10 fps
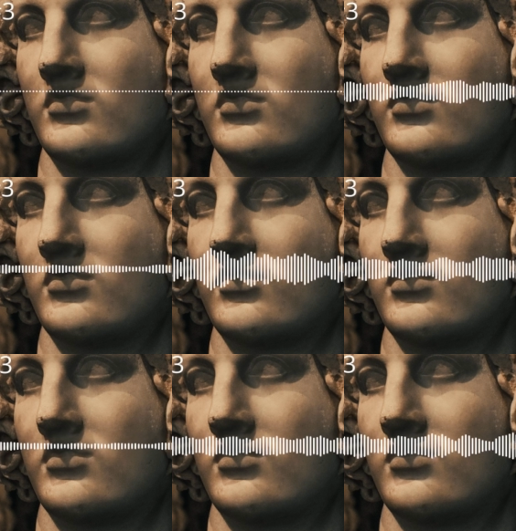The
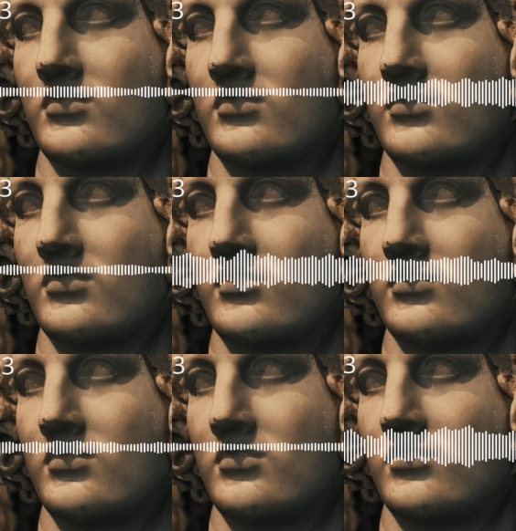question that floats
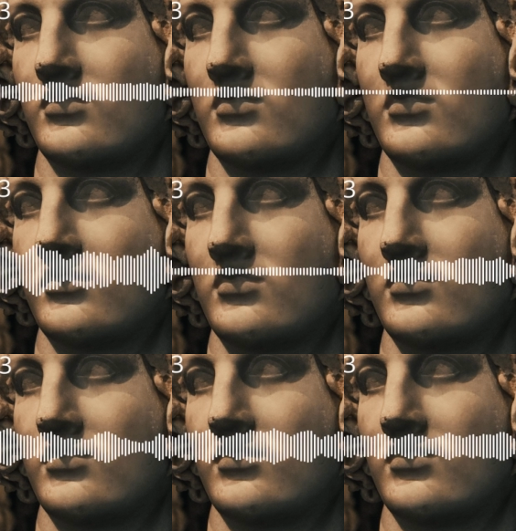along the deck is
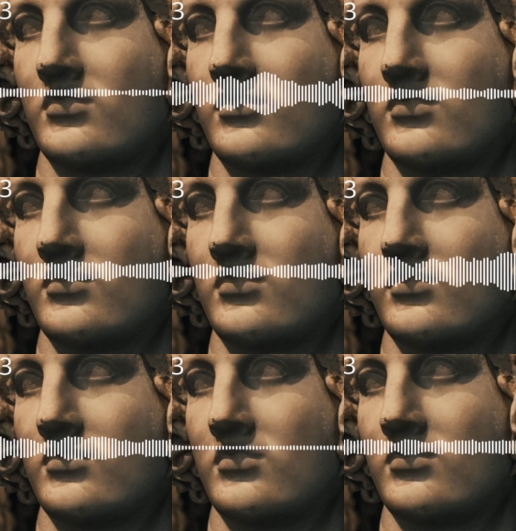whether Alexander the
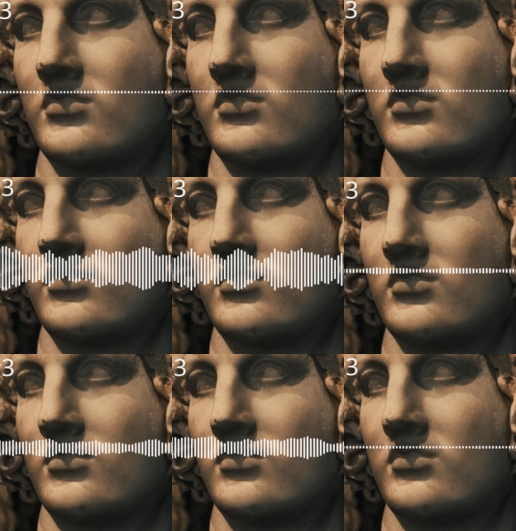Great
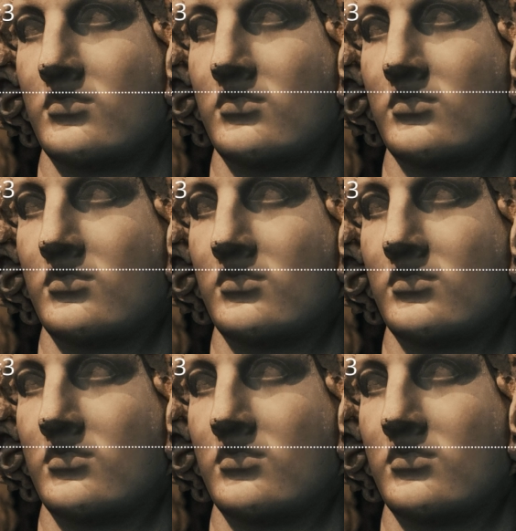lives.
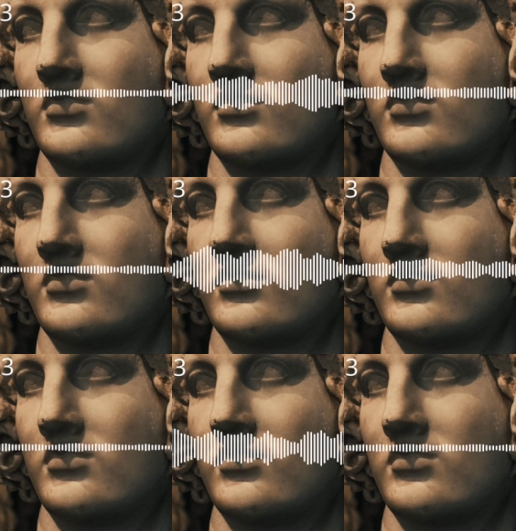That
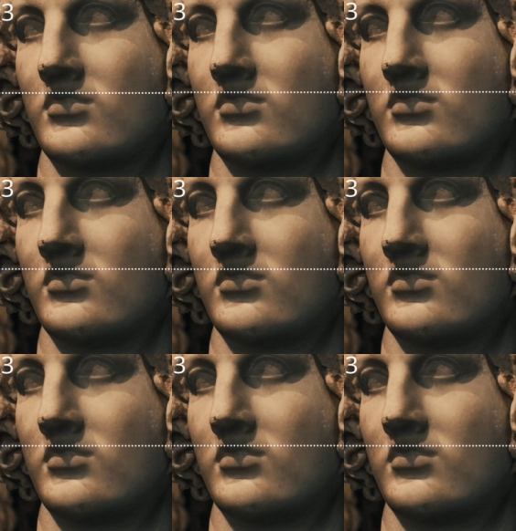question.
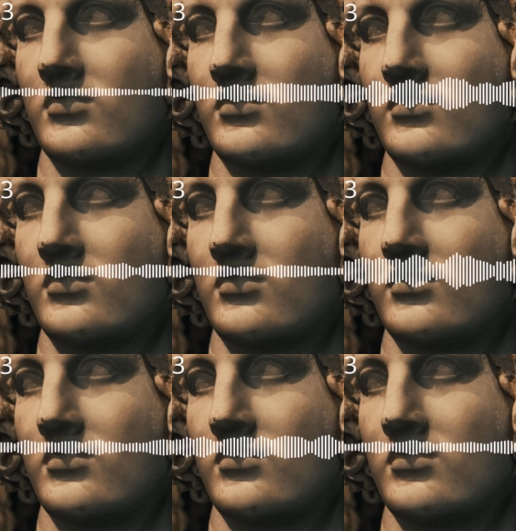There had been
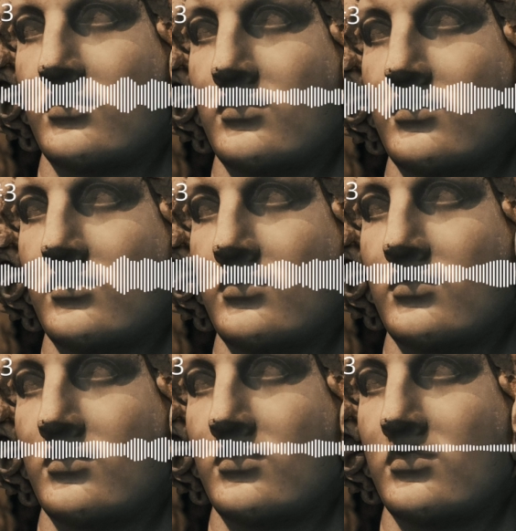legends among the
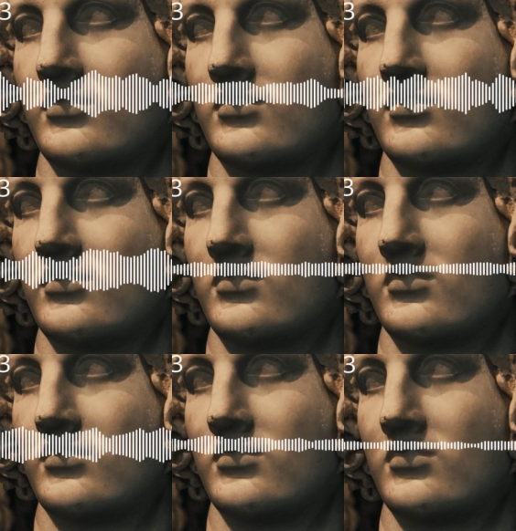villagers that there was some
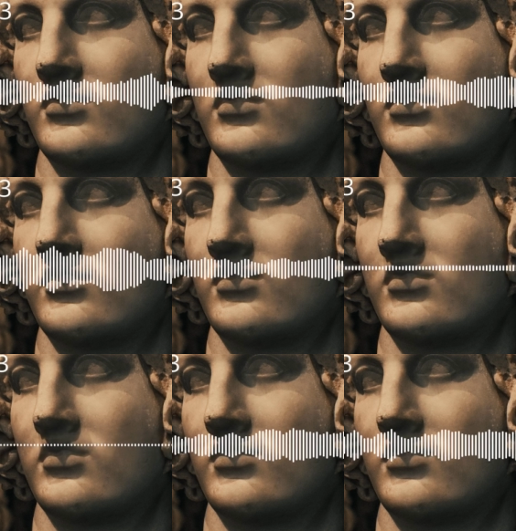sort of question
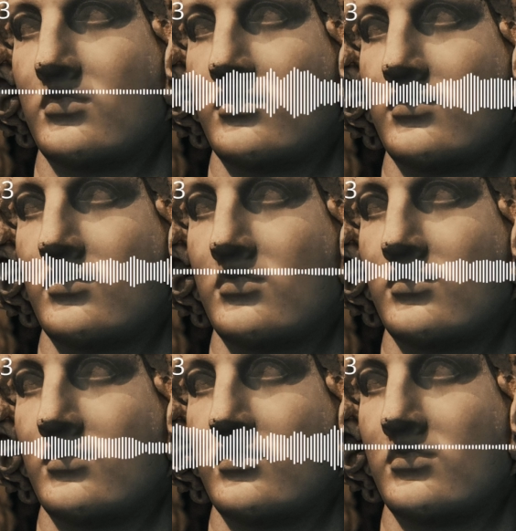asked by this creature of
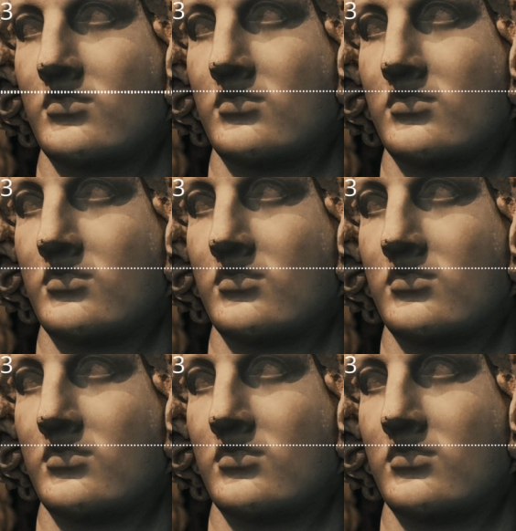the deep.